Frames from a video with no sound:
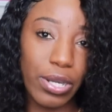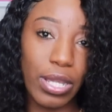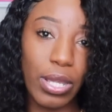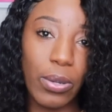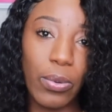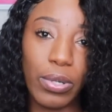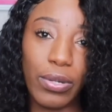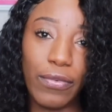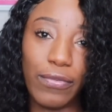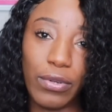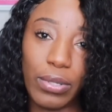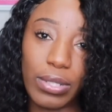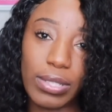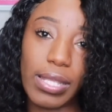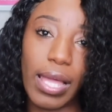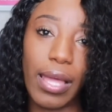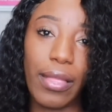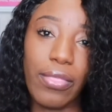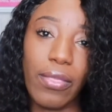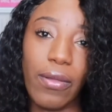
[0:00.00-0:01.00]
it would have looked
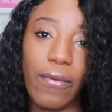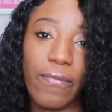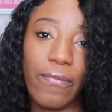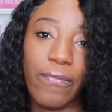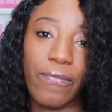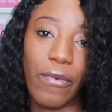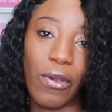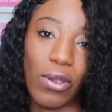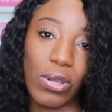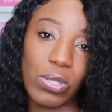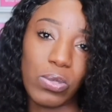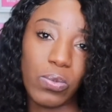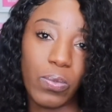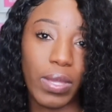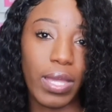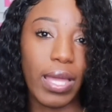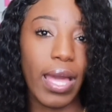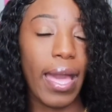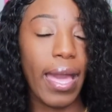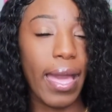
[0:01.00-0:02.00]
like the first
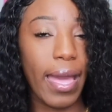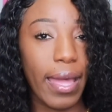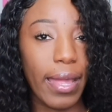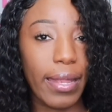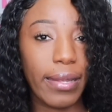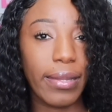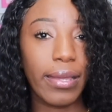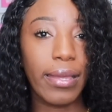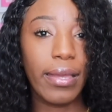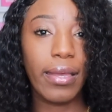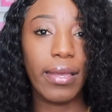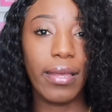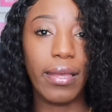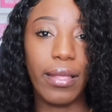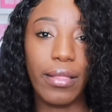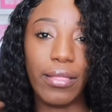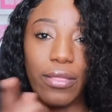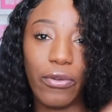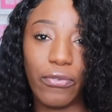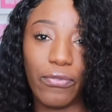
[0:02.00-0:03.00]
wig I had
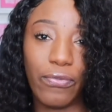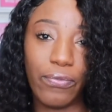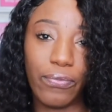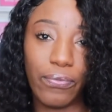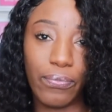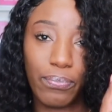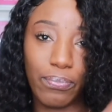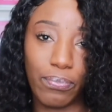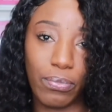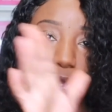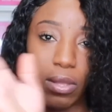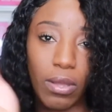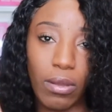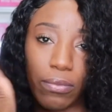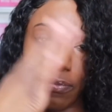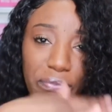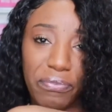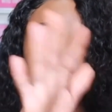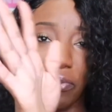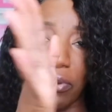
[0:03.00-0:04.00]
in the
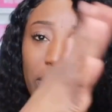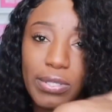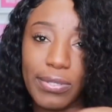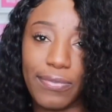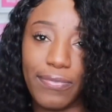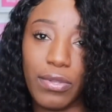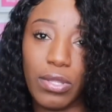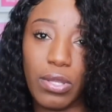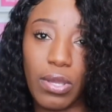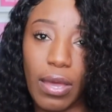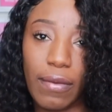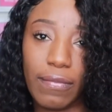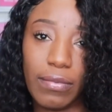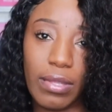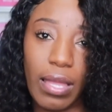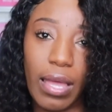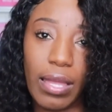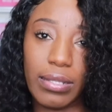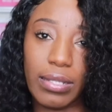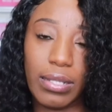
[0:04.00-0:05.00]
first video
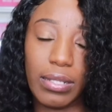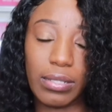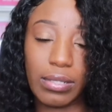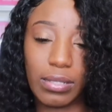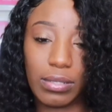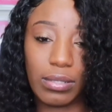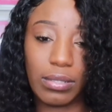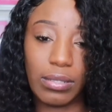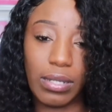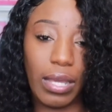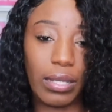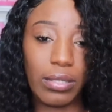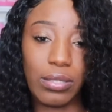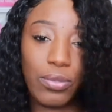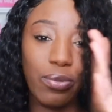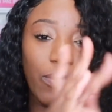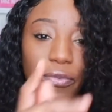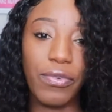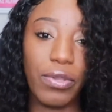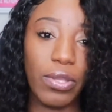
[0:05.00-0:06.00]
I did like
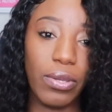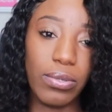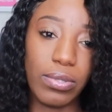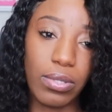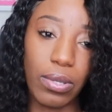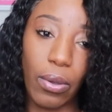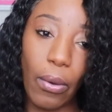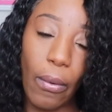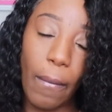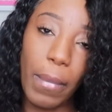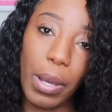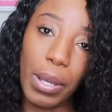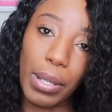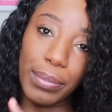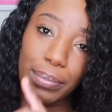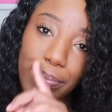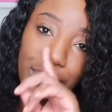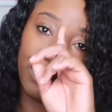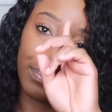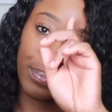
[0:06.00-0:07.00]
2 videos ago.
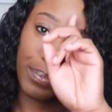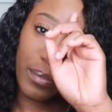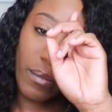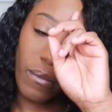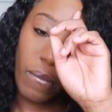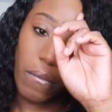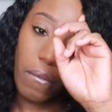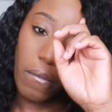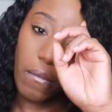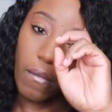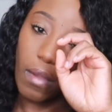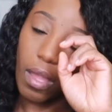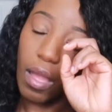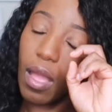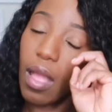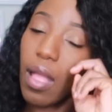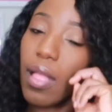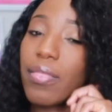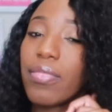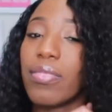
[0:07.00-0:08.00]
But
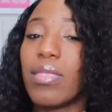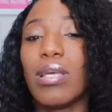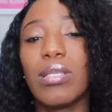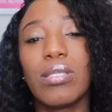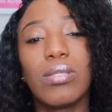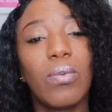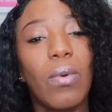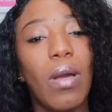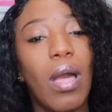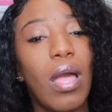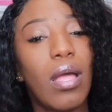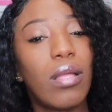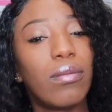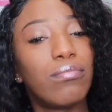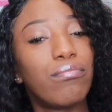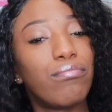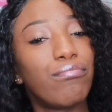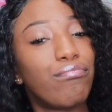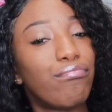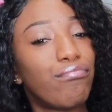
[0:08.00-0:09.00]
this
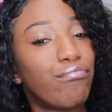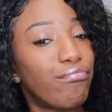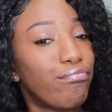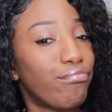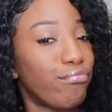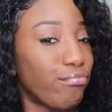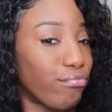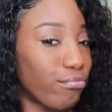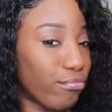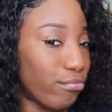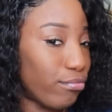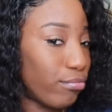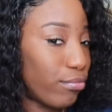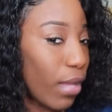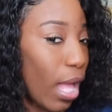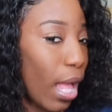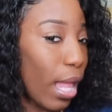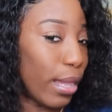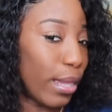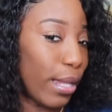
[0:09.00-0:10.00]
one,
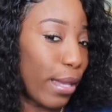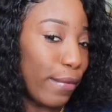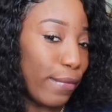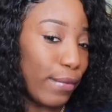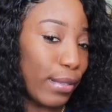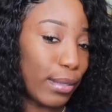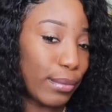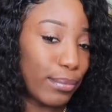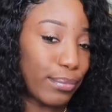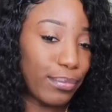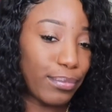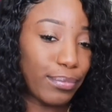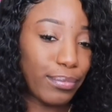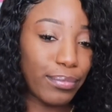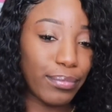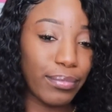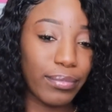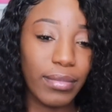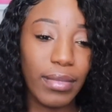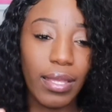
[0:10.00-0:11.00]
I love it.
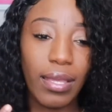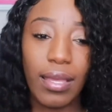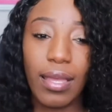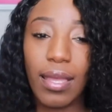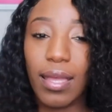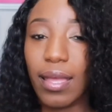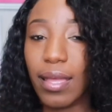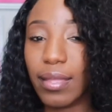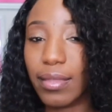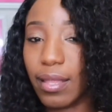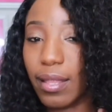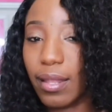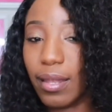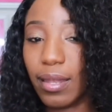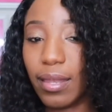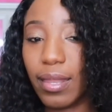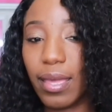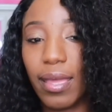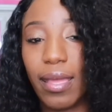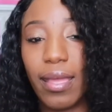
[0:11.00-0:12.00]
The
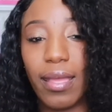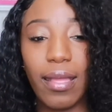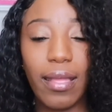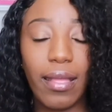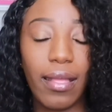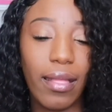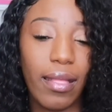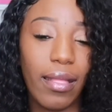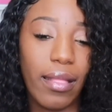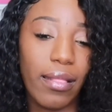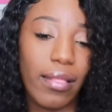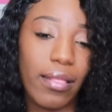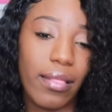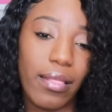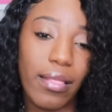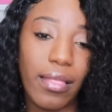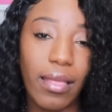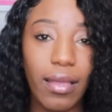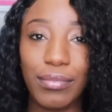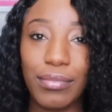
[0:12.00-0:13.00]

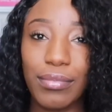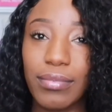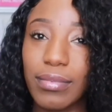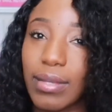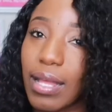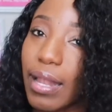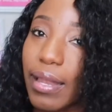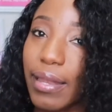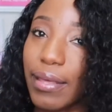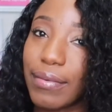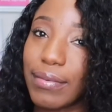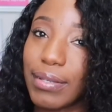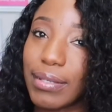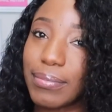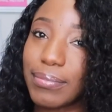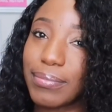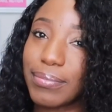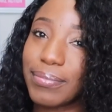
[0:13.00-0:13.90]
length, I love it.